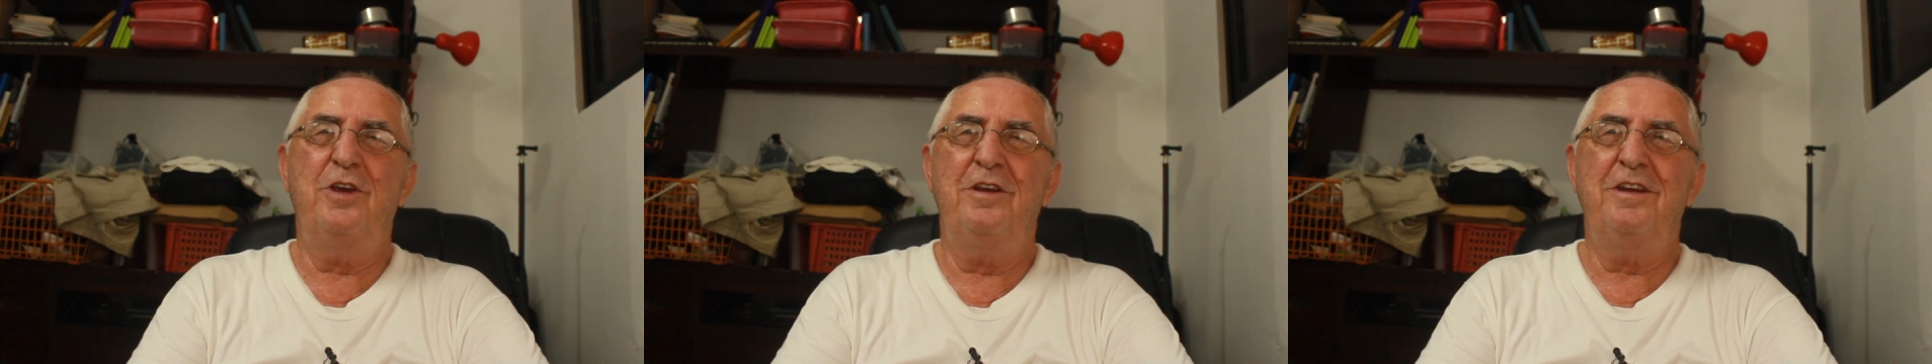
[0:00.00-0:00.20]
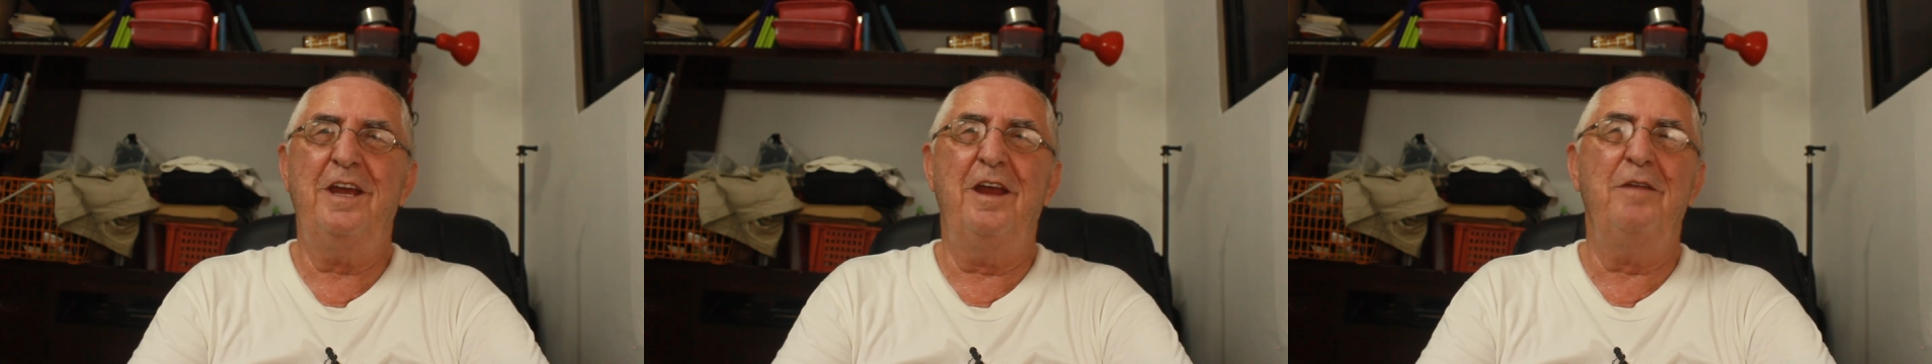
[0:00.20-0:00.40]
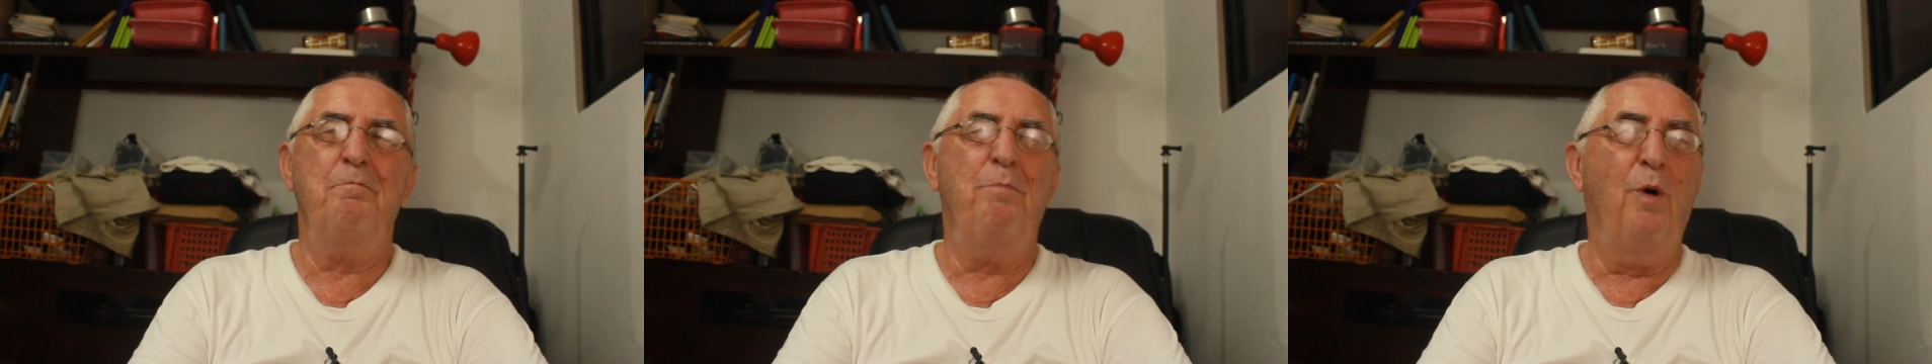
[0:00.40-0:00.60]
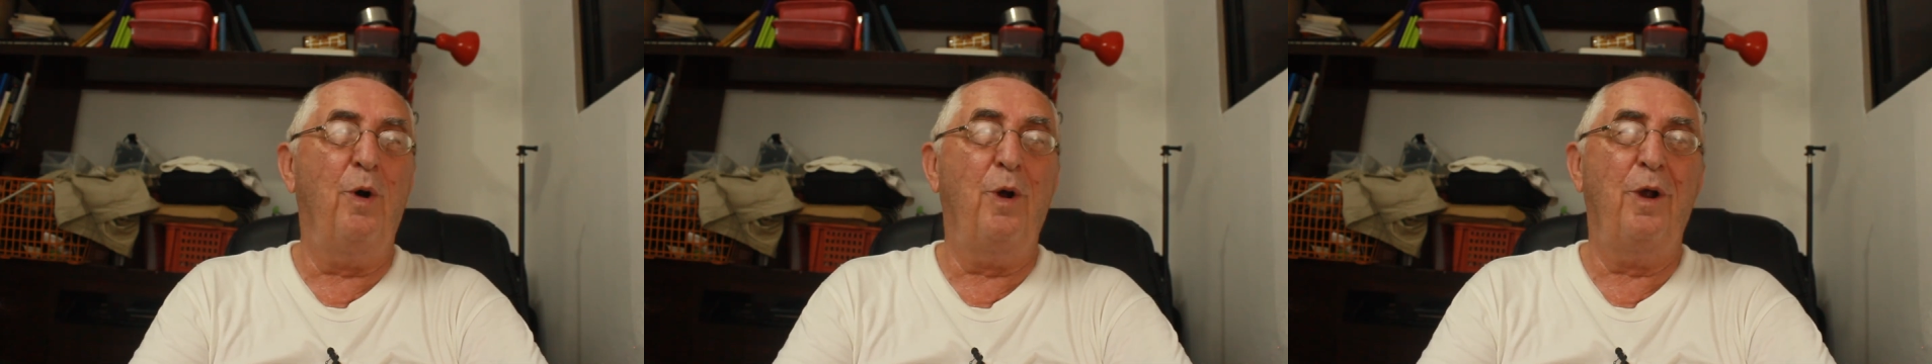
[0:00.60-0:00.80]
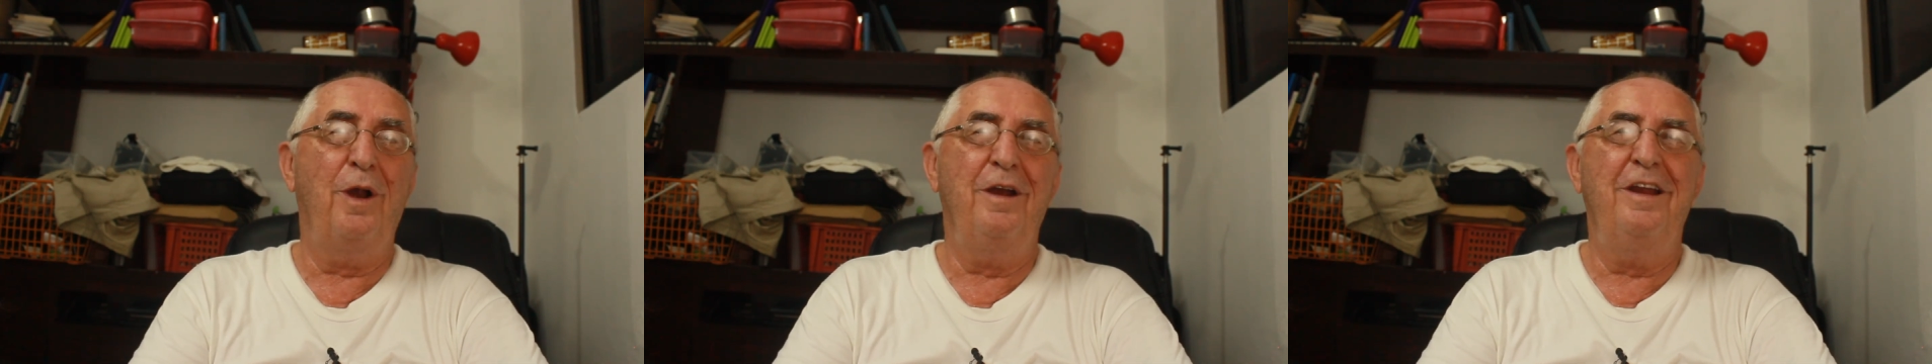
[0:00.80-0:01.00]
she's getting
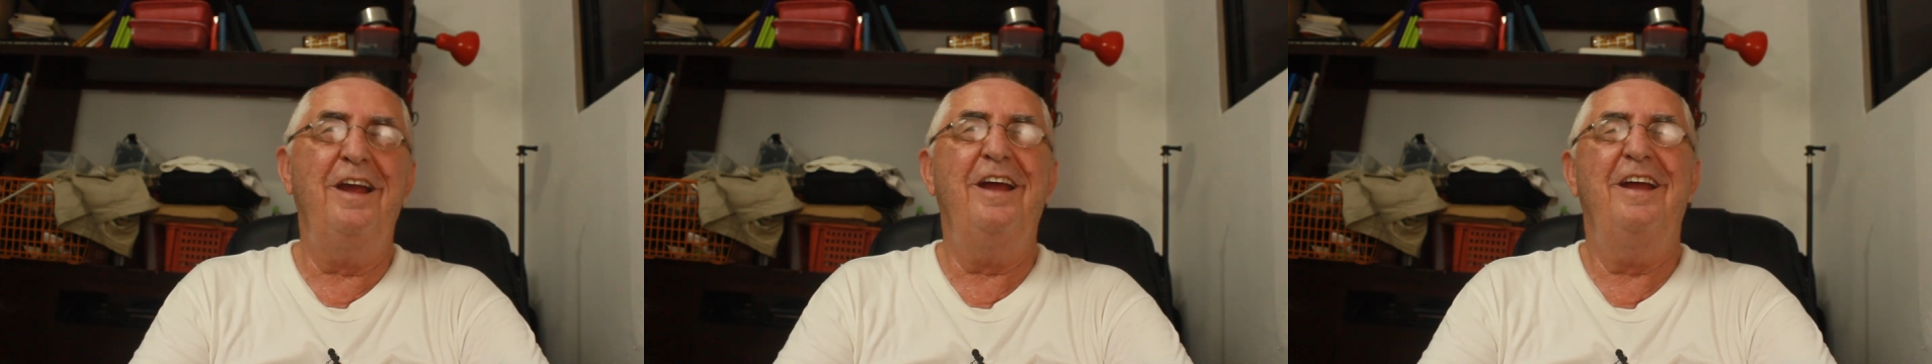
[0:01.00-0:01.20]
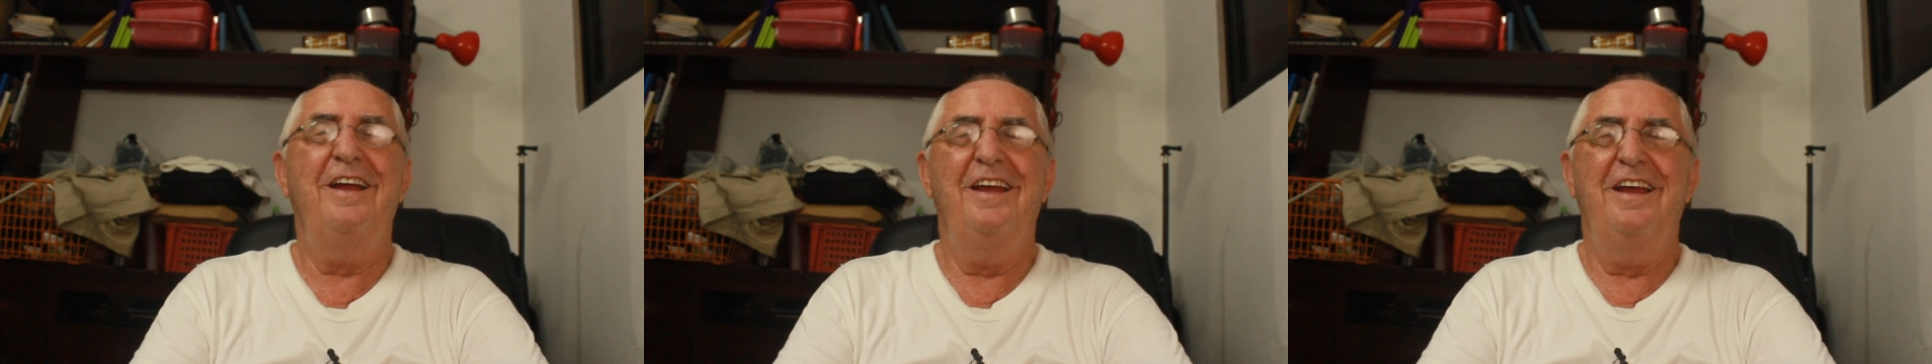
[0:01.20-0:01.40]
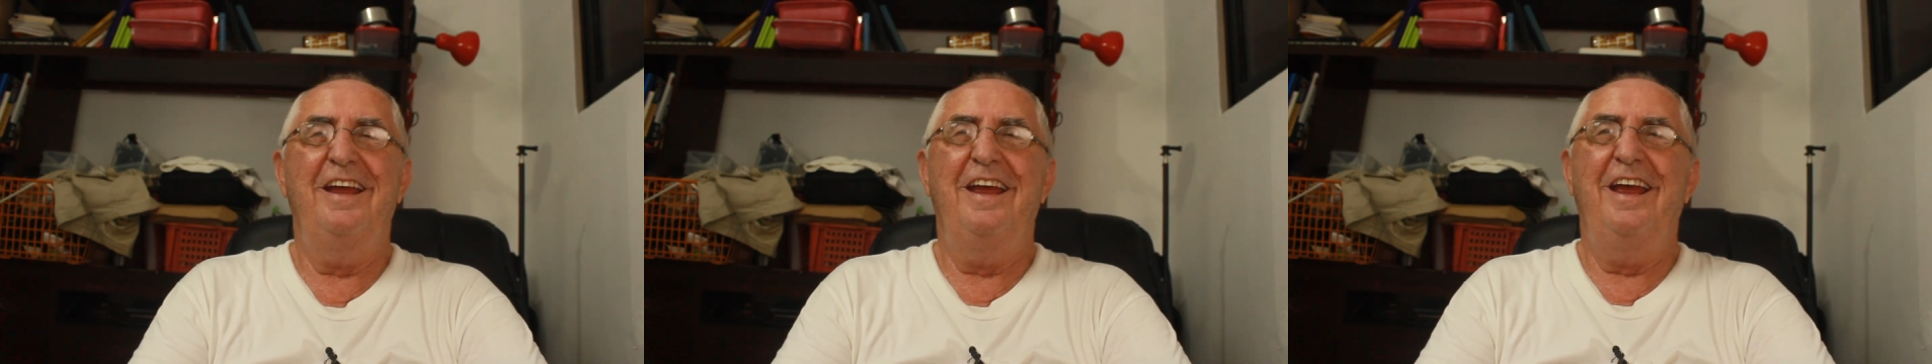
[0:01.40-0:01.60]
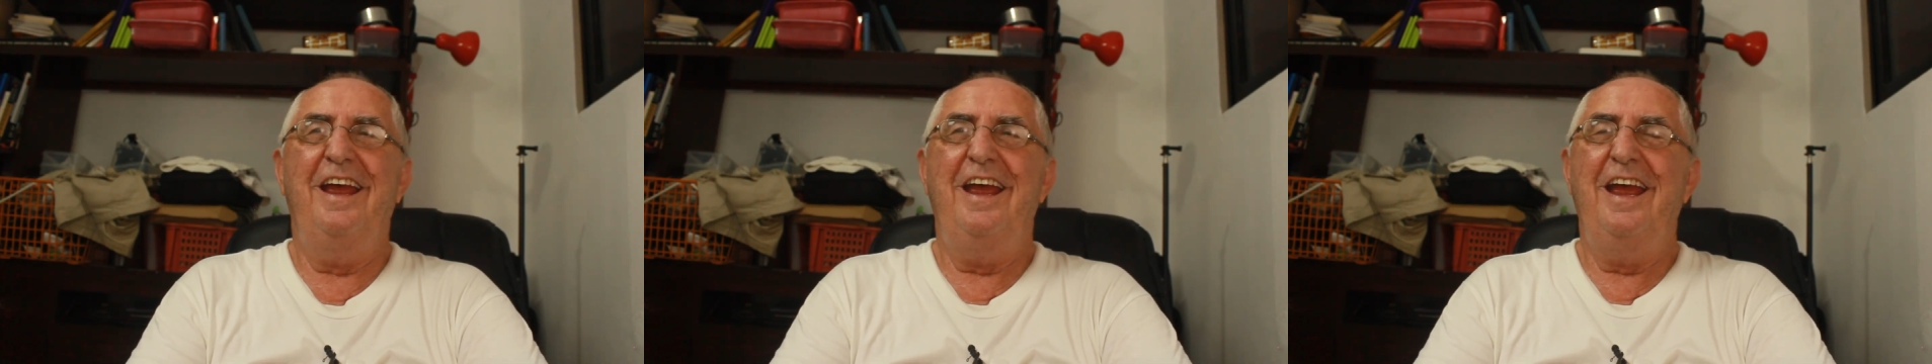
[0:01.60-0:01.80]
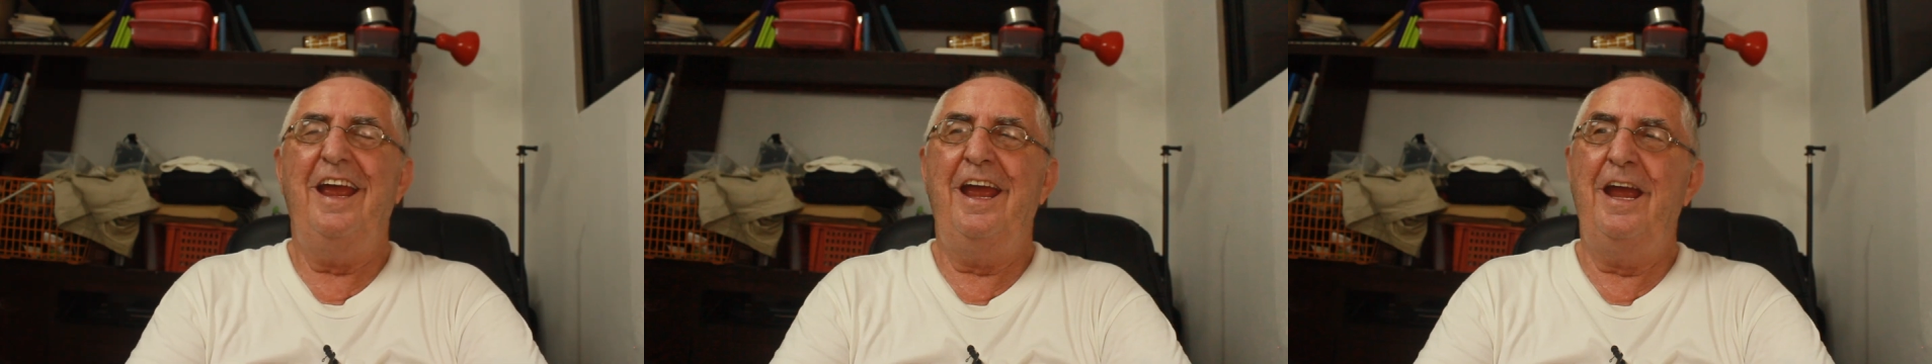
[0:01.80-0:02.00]
bored,
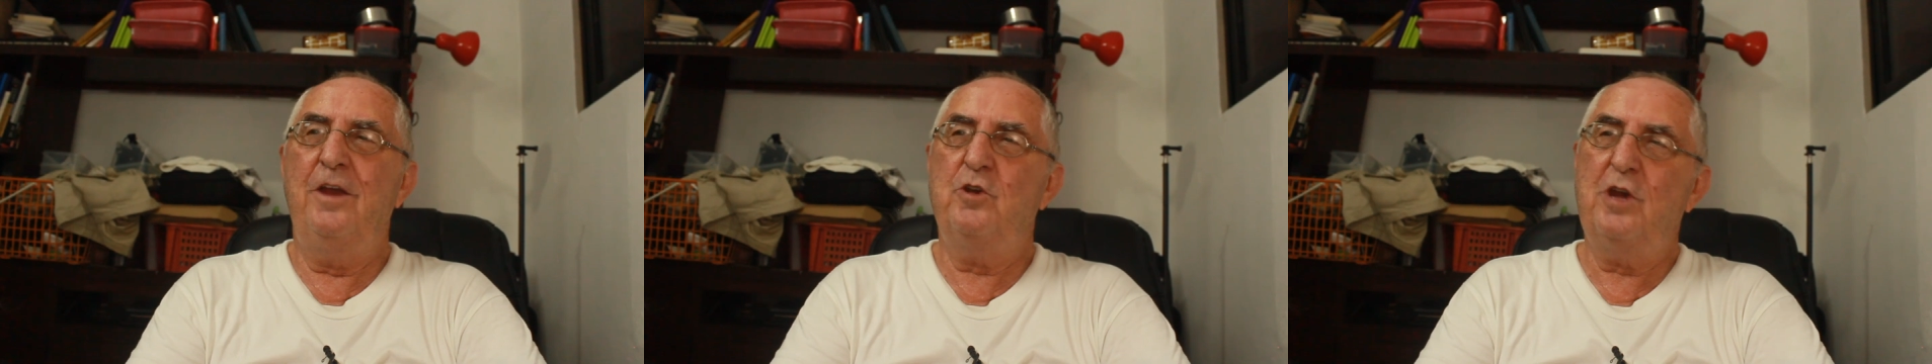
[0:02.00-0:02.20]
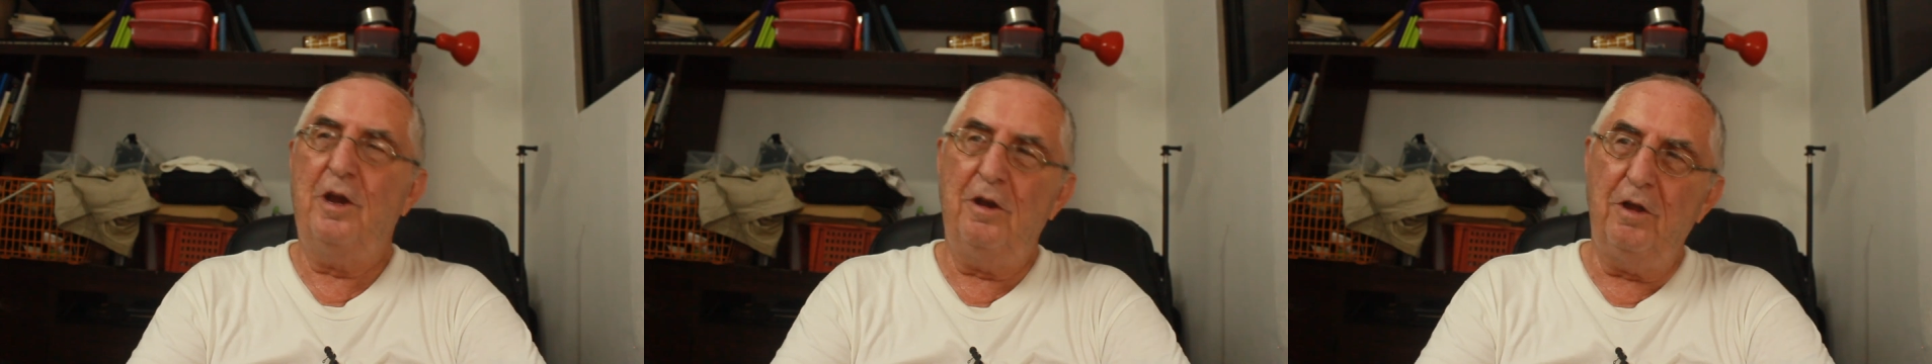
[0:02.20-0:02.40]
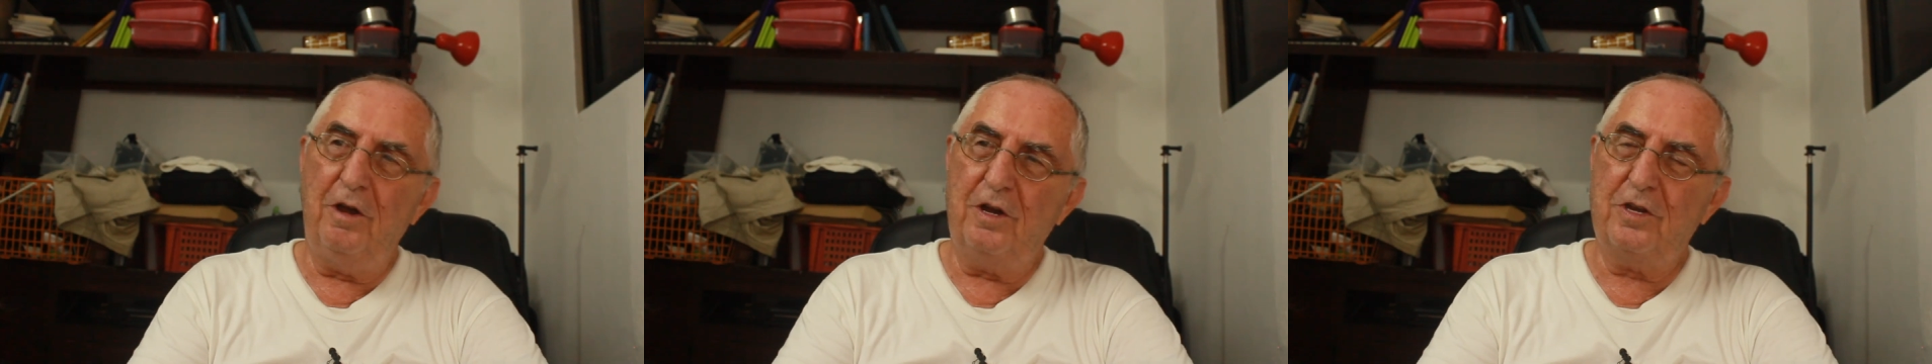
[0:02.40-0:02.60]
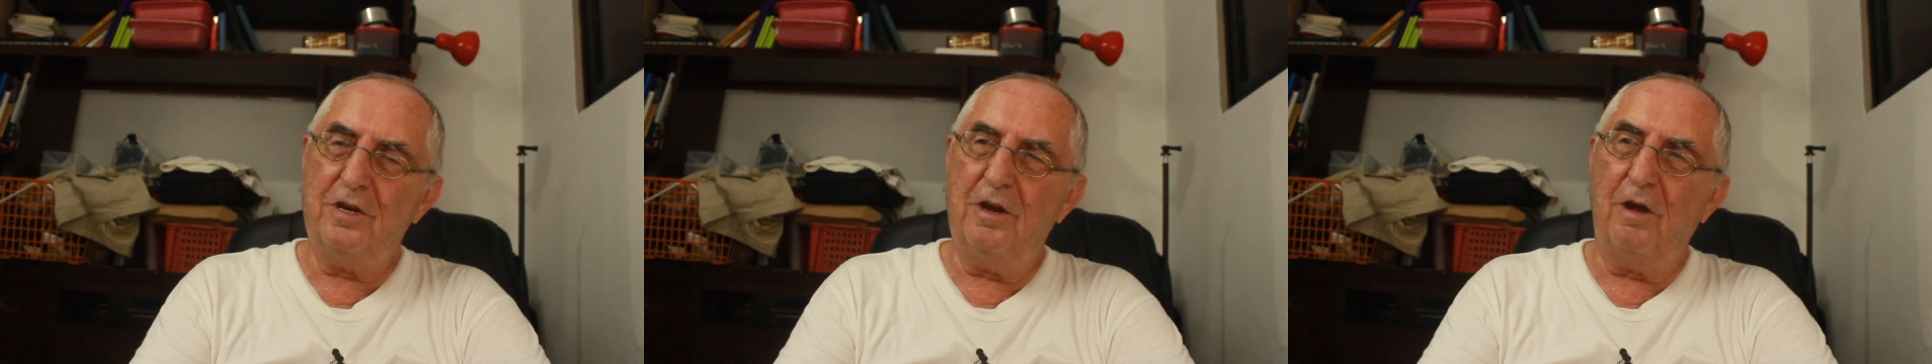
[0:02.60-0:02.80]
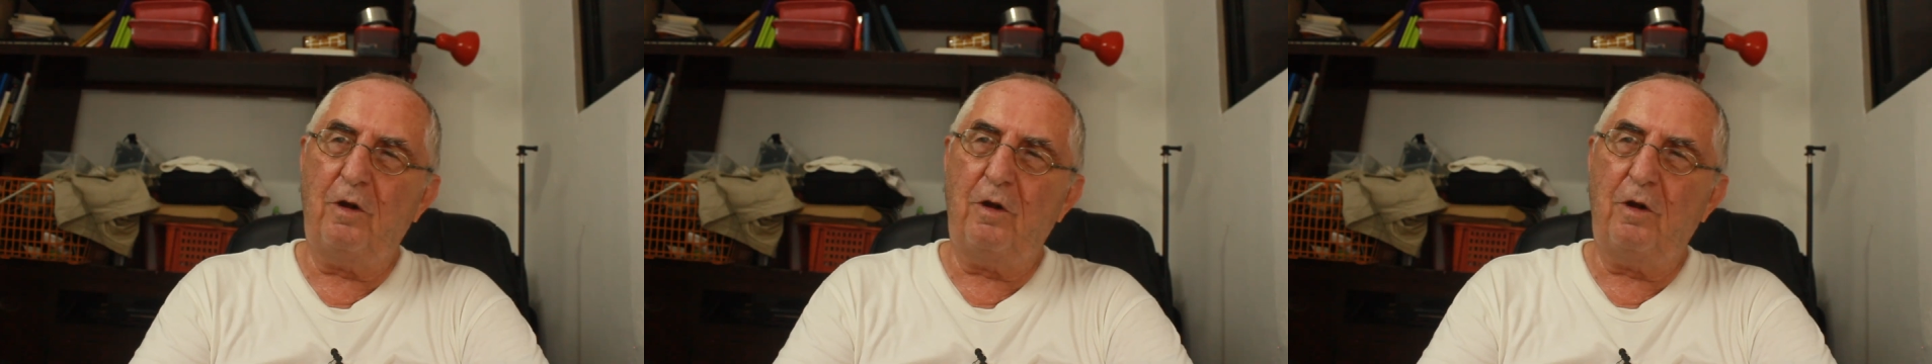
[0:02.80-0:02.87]
and she looks,